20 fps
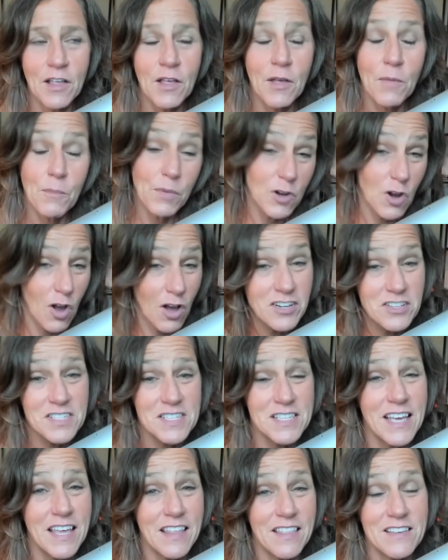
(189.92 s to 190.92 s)
But
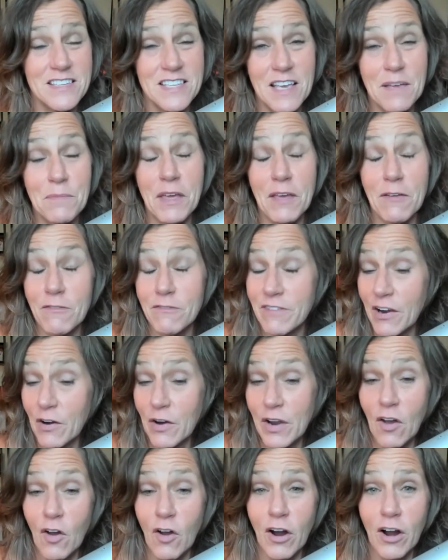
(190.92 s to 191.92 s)
honestly, this hit me
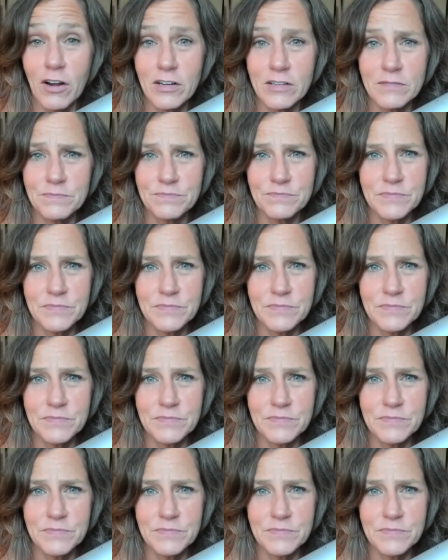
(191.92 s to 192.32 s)
very hard.